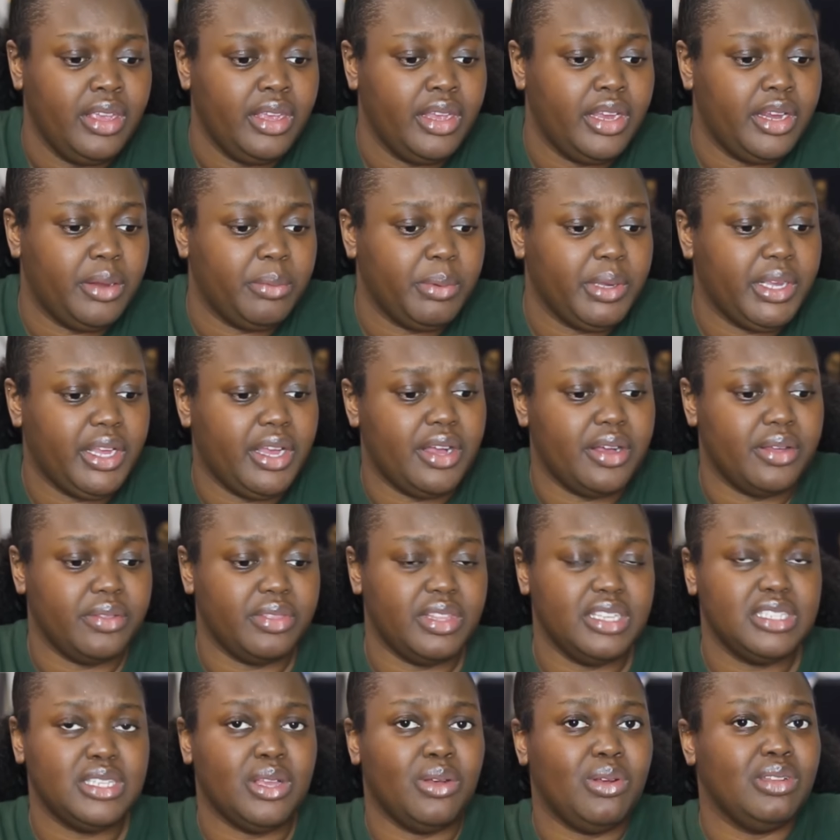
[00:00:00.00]
here we go.
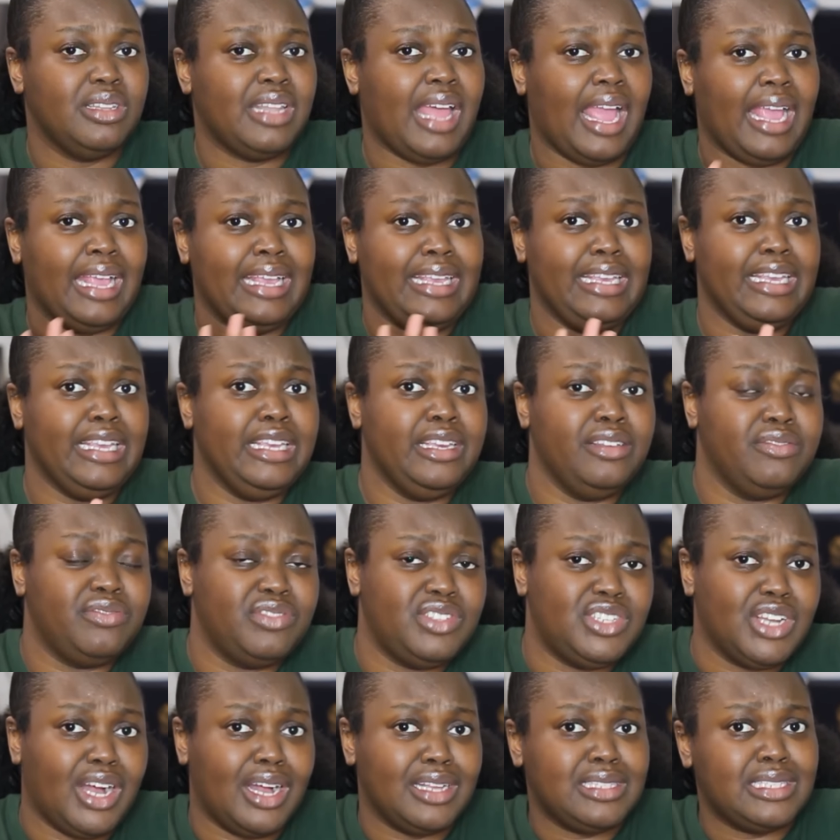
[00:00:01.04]
This whole
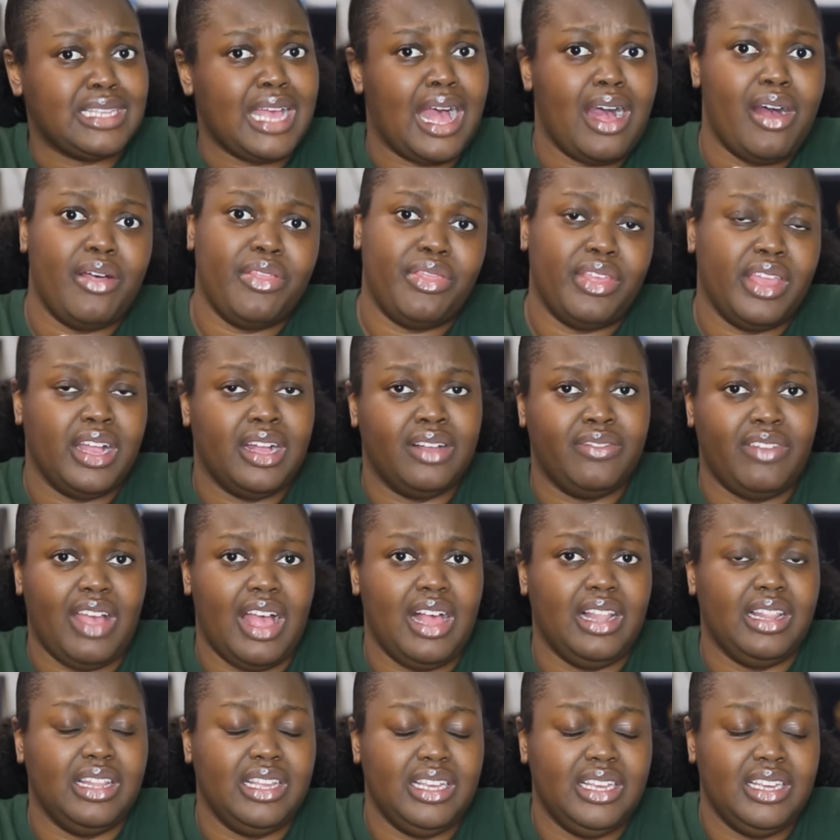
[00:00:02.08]
naive, docile thing of
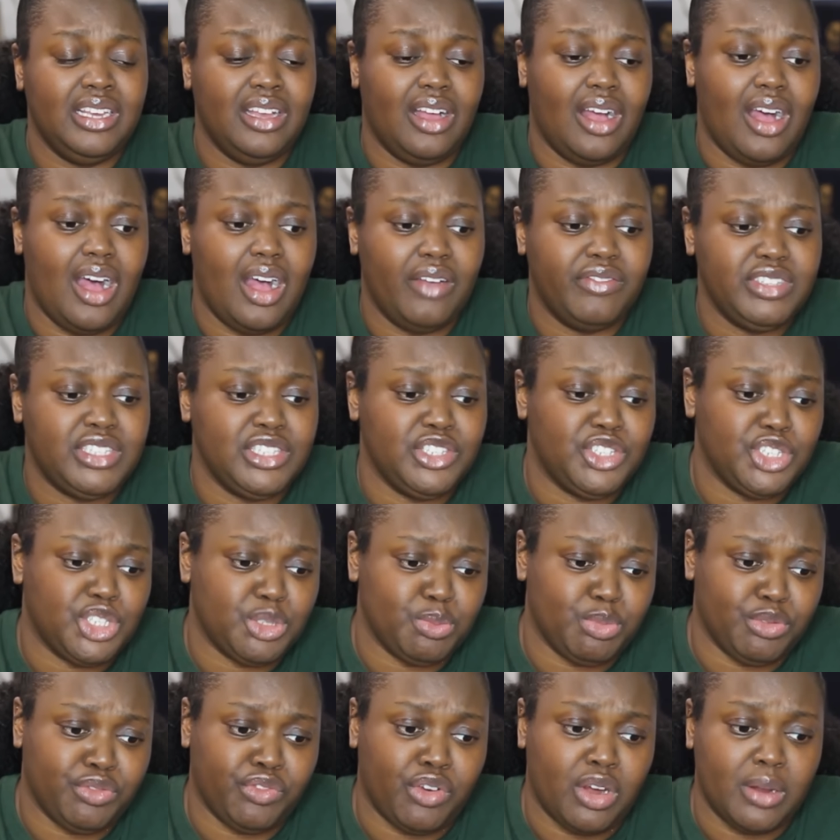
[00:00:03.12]
Ellie, obviously
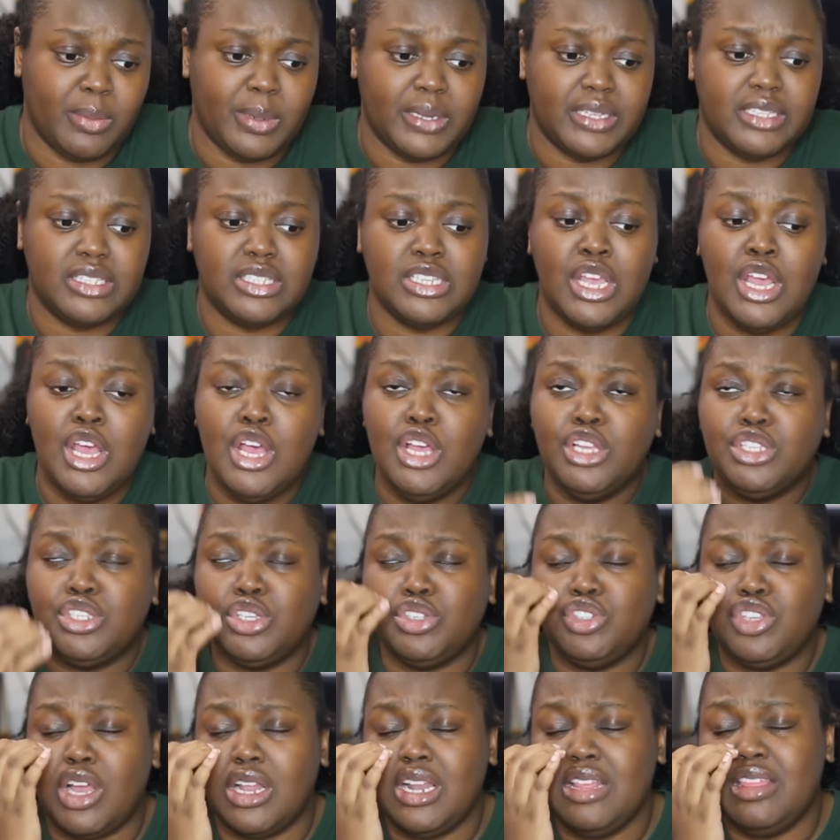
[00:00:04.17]
just performance.
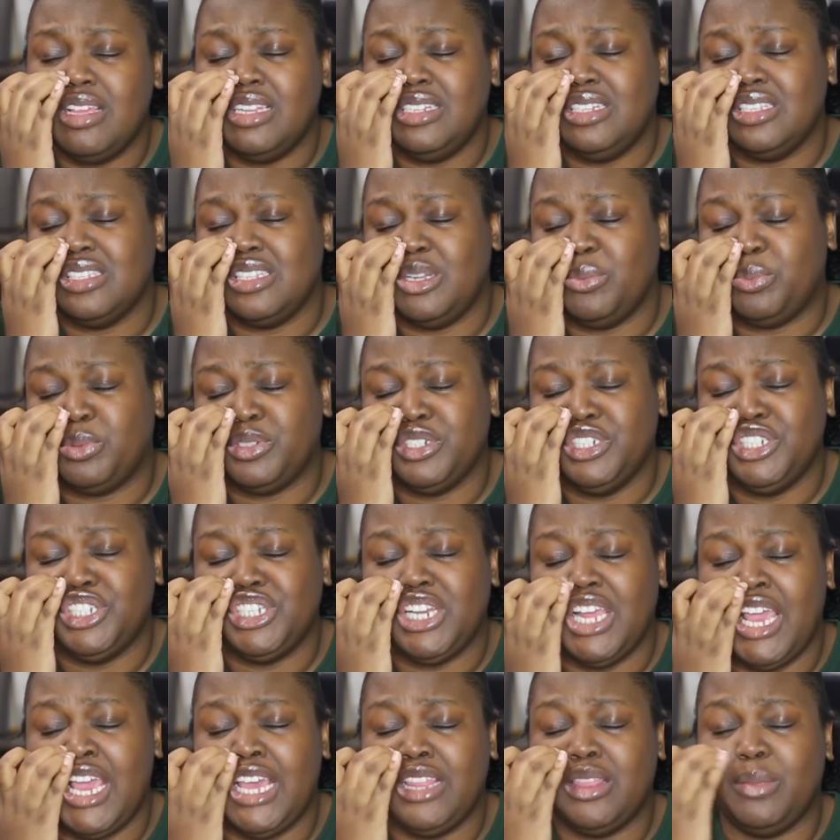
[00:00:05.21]
So Jonathan doesn't
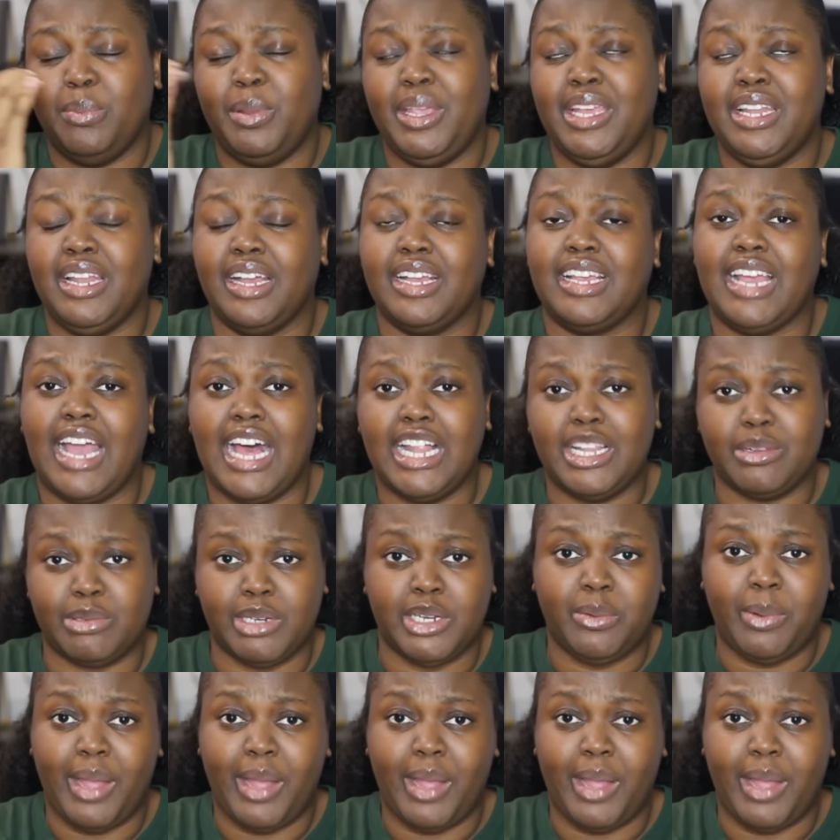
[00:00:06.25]
appreciate the peanut gallery